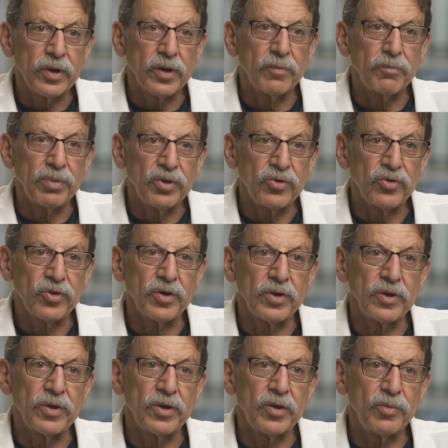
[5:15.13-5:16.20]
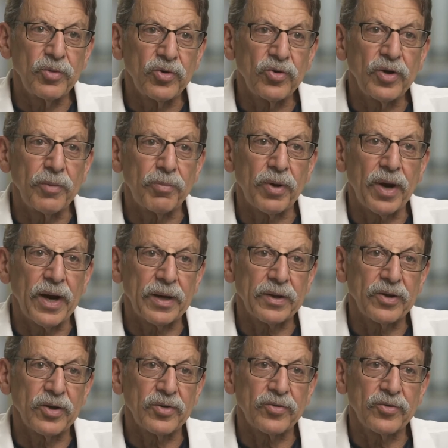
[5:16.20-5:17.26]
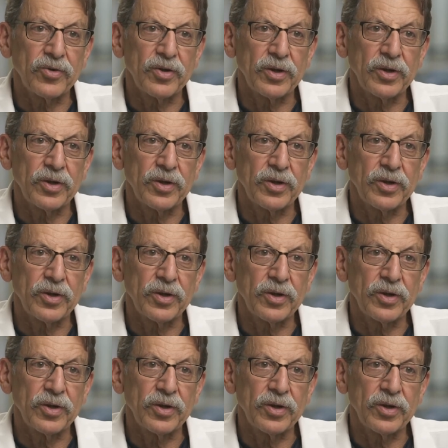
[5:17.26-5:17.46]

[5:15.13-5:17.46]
in a busy community practice.